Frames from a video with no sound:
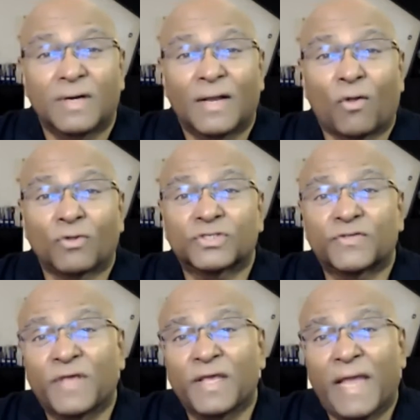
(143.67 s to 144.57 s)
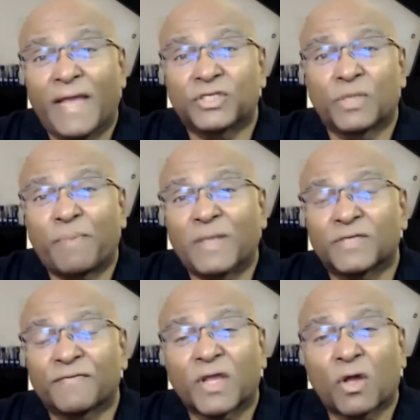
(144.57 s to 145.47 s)
I launched the Asia
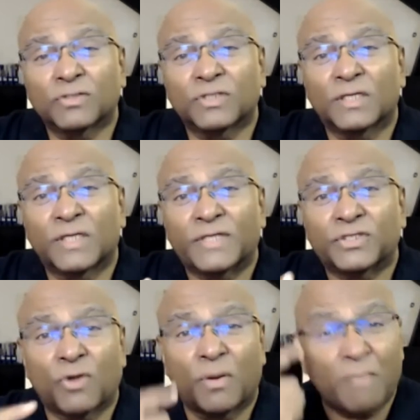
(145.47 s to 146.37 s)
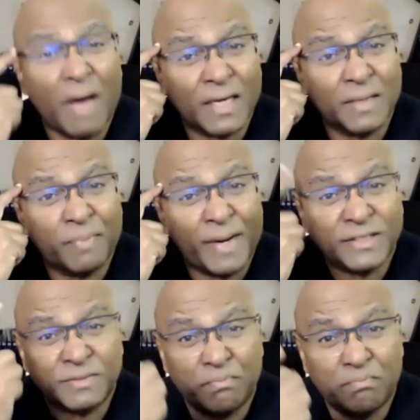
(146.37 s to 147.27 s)
Pacific Consultation on
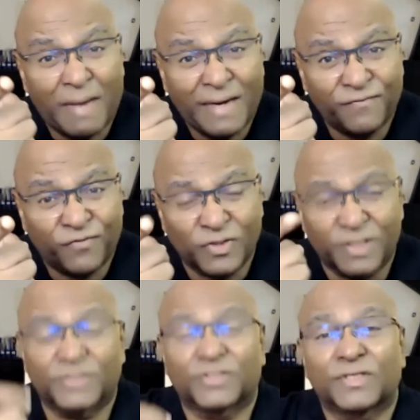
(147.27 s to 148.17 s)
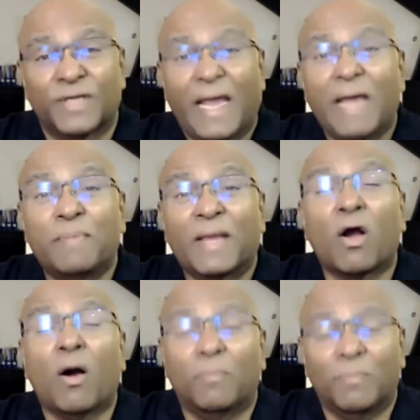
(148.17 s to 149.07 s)
Marketplace Mindfulness,
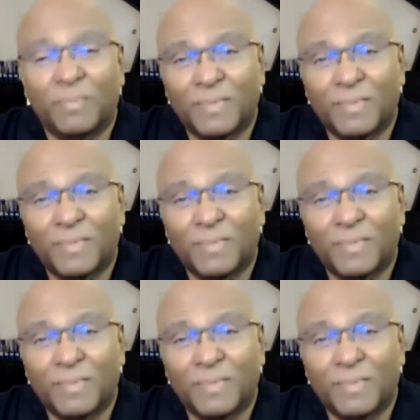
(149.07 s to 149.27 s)
APCOM.